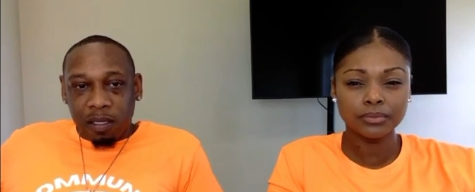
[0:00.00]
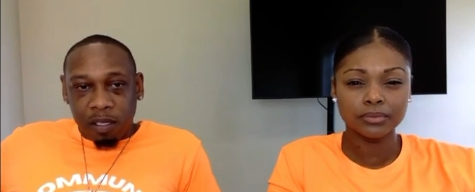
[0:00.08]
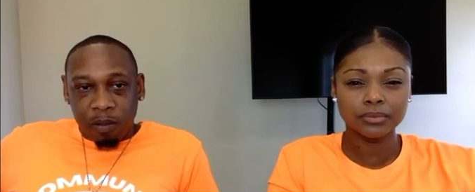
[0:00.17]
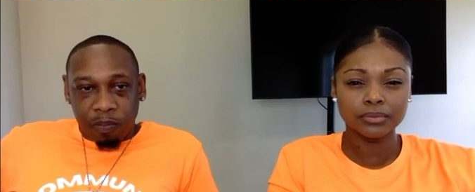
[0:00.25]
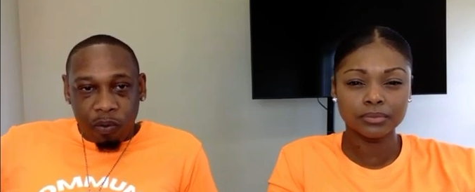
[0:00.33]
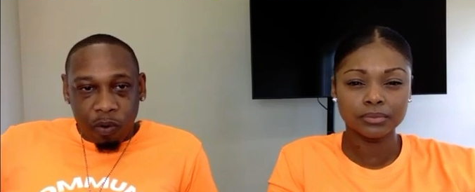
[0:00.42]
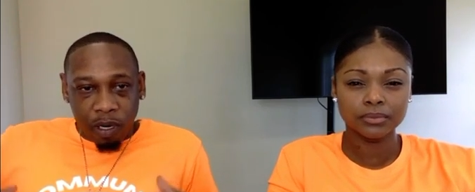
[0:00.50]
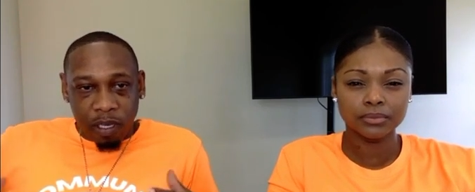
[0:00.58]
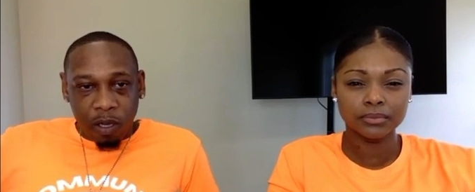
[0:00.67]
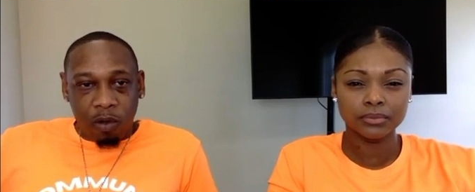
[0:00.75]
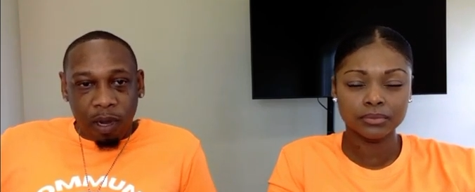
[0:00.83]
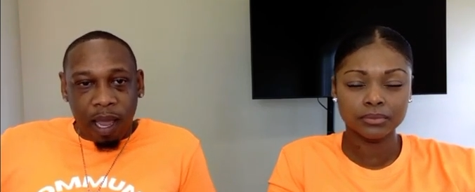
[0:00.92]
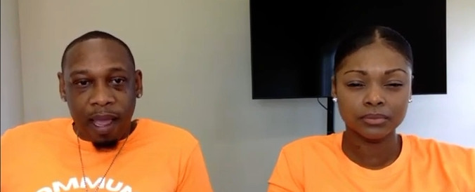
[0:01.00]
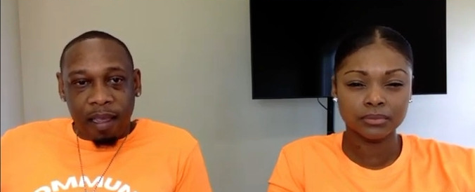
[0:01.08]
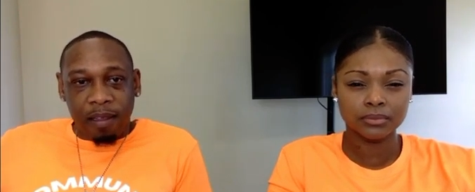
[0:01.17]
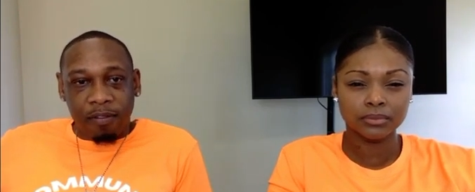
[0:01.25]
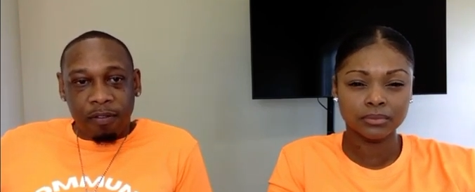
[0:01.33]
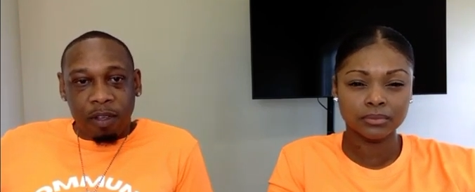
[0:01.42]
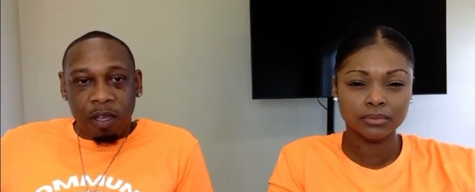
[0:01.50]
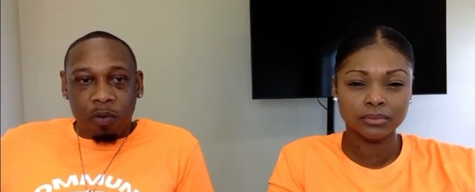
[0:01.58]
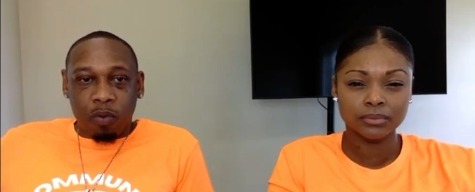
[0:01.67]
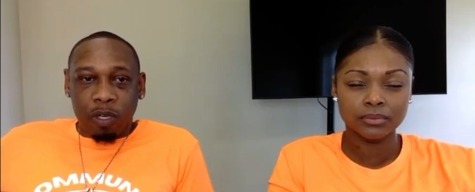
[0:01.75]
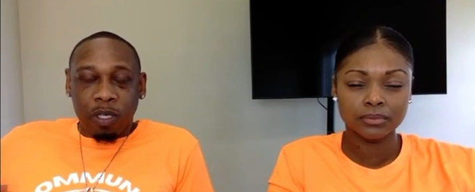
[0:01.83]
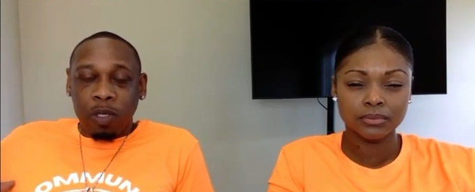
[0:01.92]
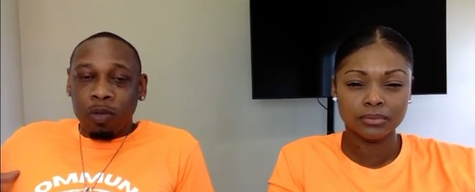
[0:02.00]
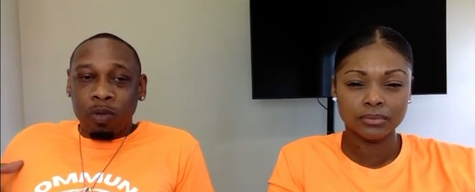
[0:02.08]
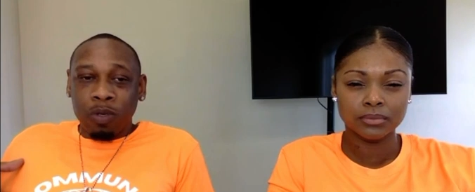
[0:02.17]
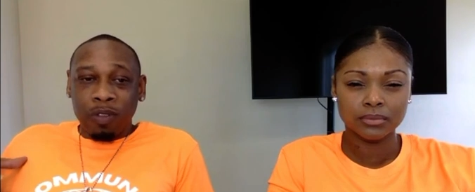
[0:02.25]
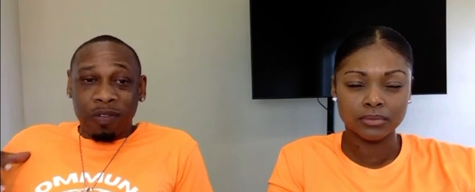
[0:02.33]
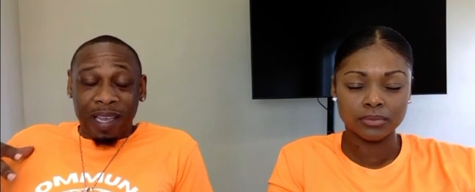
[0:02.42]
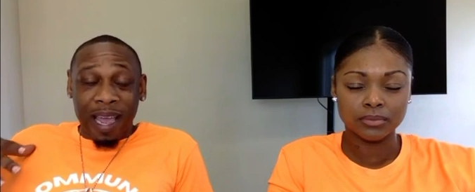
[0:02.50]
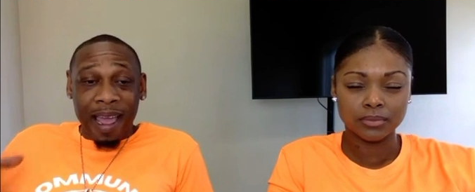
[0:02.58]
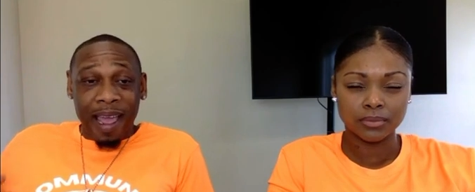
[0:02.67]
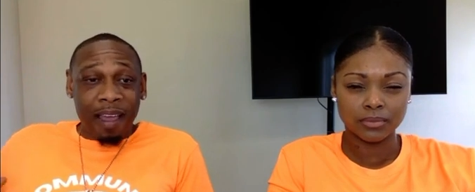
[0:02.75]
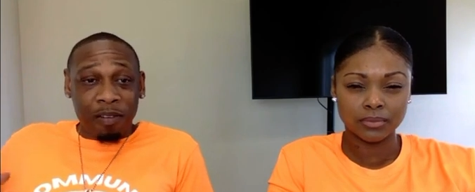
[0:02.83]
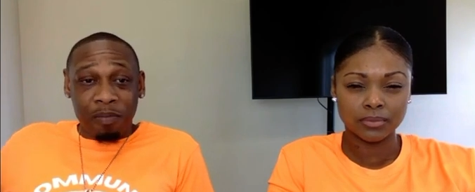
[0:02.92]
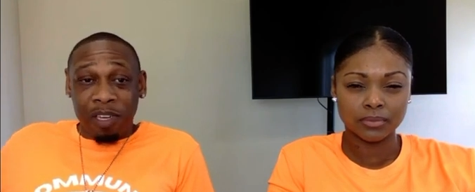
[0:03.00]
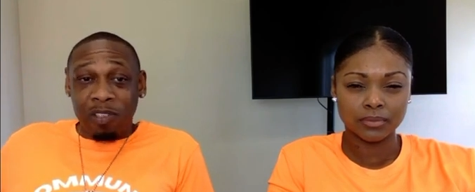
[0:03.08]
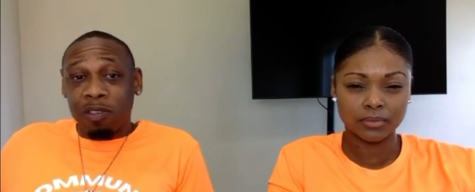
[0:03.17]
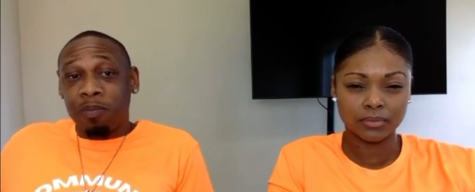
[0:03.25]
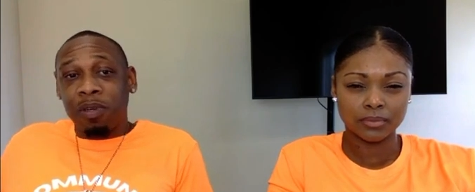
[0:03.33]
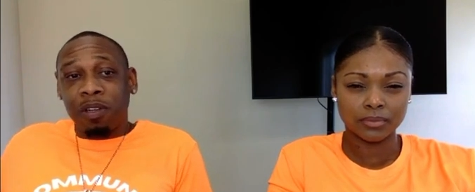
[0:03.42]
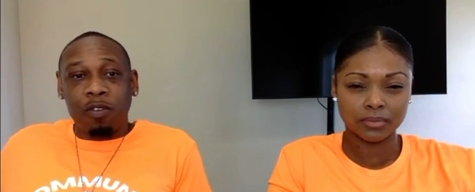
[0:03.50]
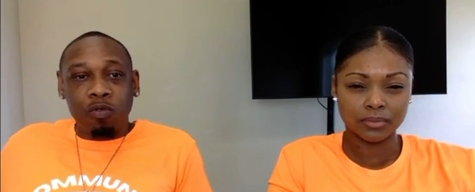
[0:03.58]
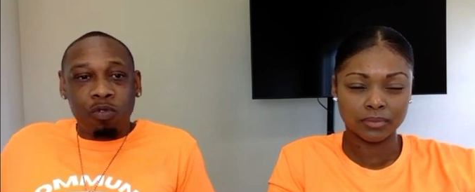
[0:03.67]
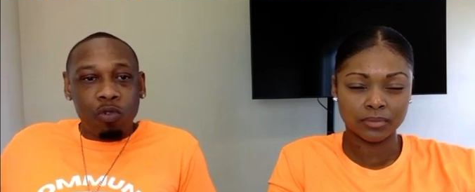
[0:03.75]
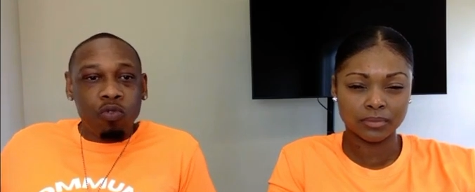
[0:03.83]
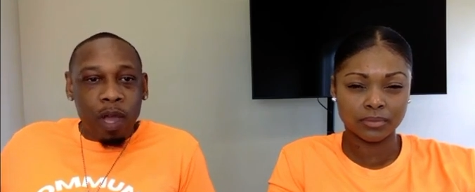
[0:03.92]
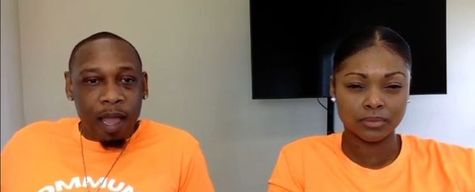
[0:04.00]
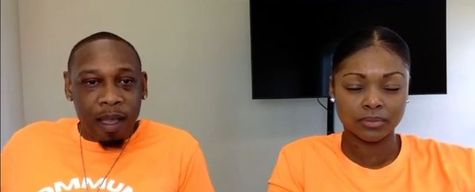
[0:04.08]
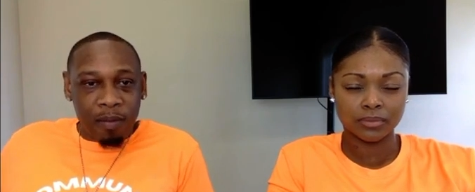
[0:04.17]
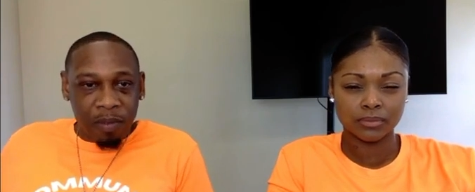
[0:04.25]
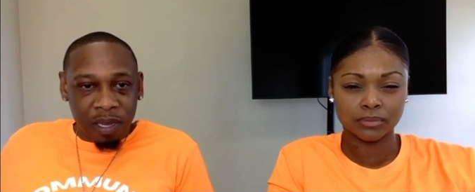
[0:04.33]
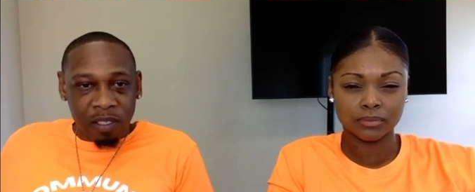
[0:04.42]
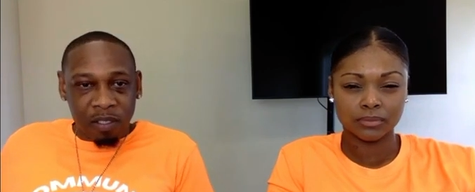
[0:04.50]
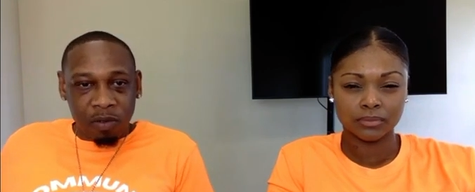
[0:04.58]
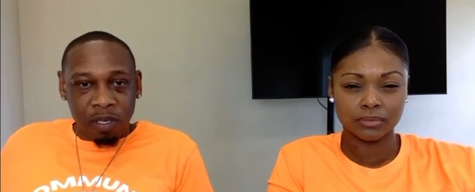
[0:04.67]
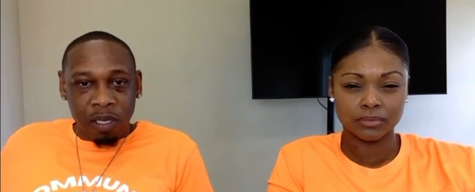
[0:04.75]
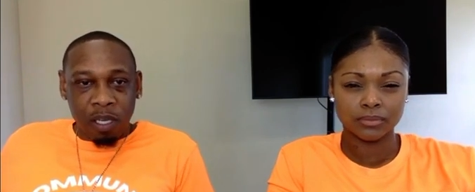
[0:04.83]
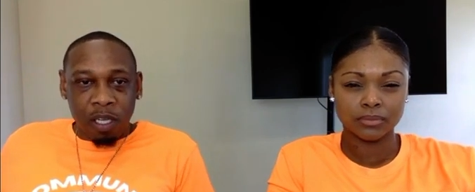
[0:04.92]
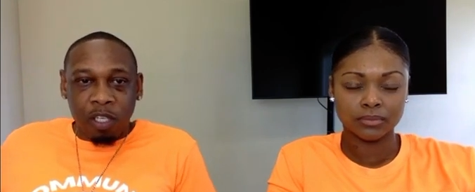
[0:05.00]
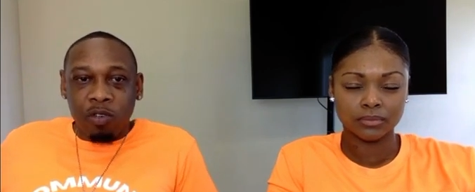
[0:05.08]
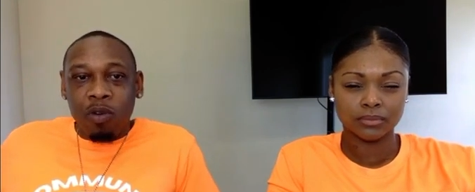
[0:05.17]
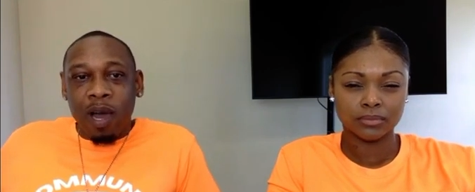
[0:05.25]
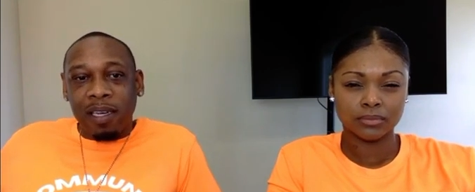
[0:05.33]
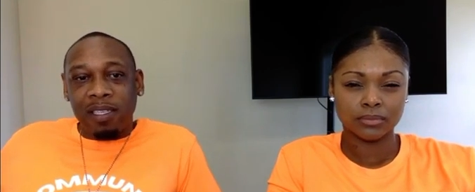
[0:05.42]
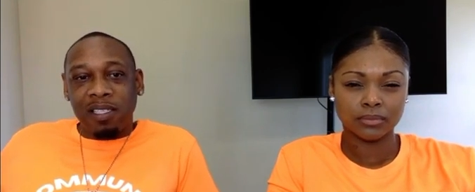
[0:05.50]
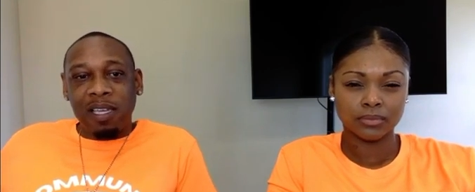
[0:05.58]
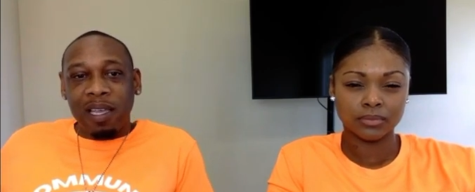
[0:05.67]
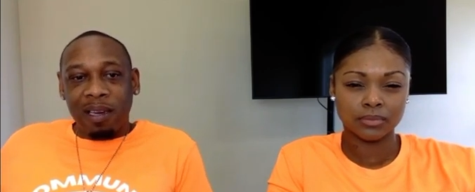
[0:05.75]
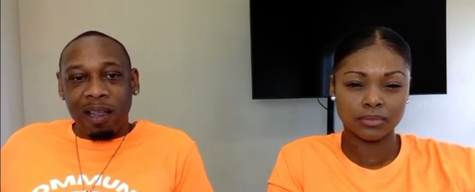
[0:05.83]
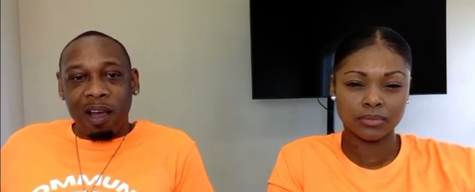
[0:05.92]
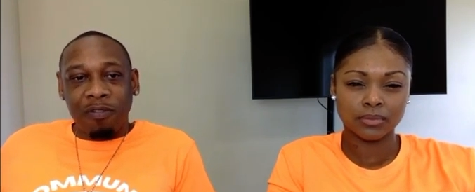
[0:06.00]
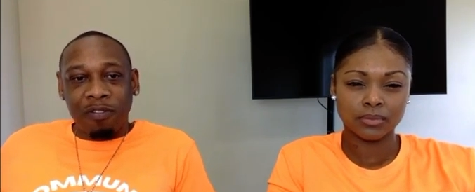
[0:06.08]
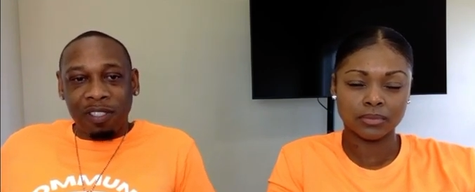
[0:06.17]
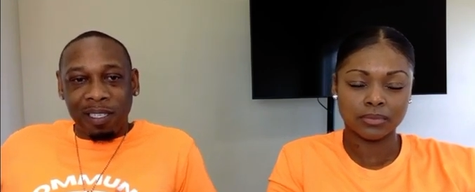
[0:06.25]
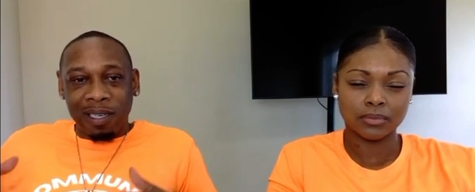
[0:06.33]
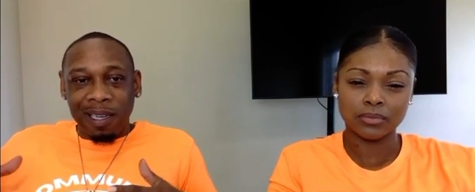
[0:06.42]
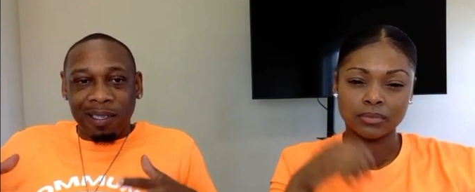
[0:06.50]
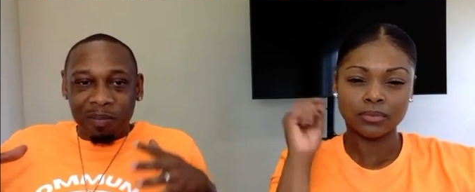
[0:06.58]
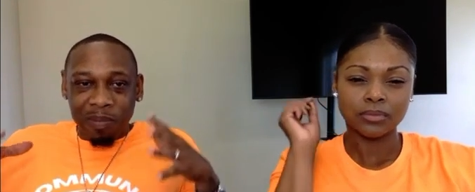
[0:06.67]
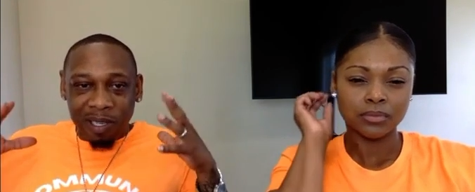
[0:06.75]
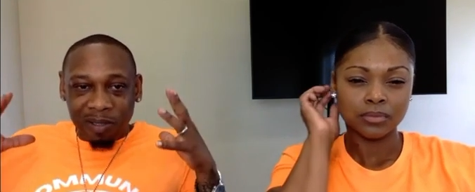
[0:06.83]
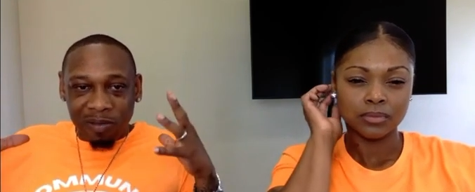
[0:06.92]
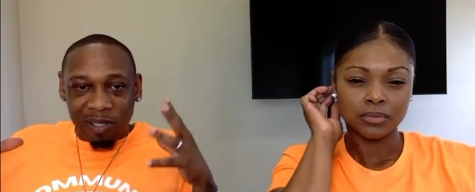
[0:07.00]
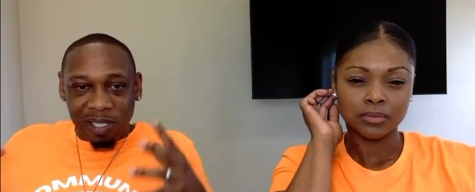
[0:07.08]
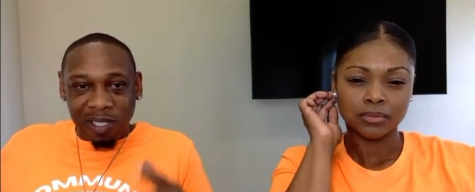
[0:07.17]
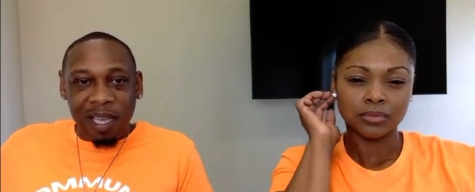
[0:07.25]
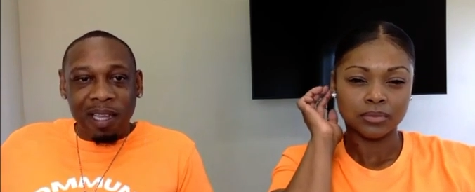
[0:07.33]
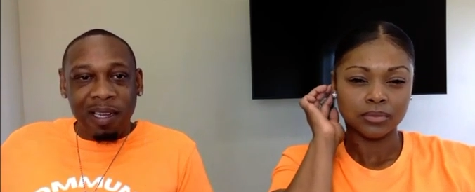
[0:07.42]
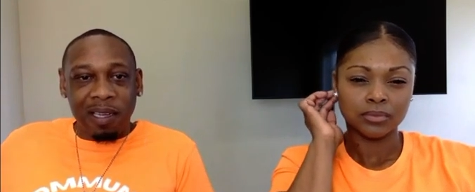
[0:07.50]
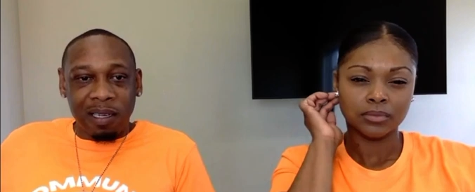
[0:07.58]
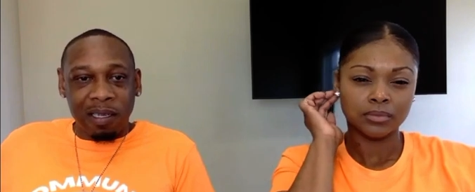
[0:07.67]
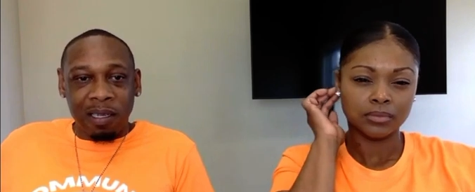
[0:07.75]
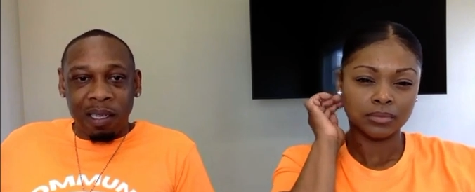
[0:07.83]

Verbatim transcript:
Speaker 1: to the point in your life where you have a misery, but if you do have misery, you know how to shake it off and just let the misery stay there.